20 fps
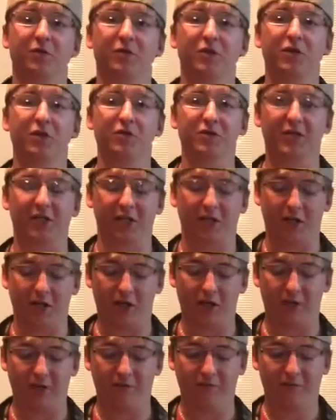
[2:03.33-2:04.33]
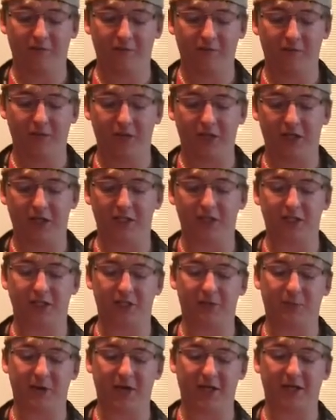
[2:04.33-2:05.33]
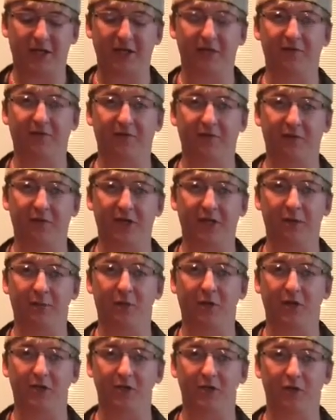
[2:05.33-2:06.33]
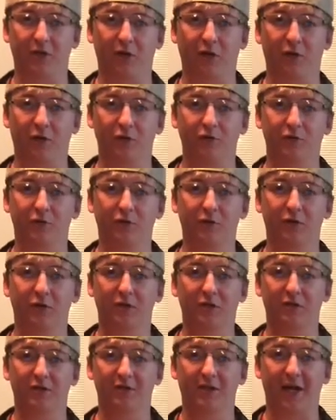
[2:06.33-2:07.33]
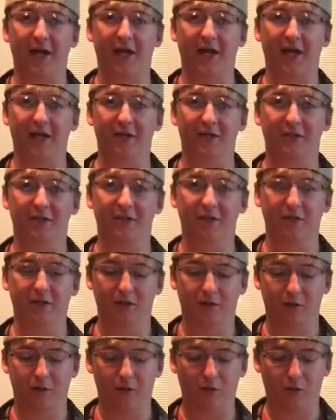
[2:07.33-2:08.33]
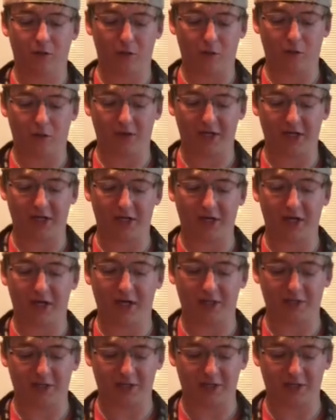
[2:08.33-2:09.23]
using a glove is inspect it for any puncture holes, tears, or any cuts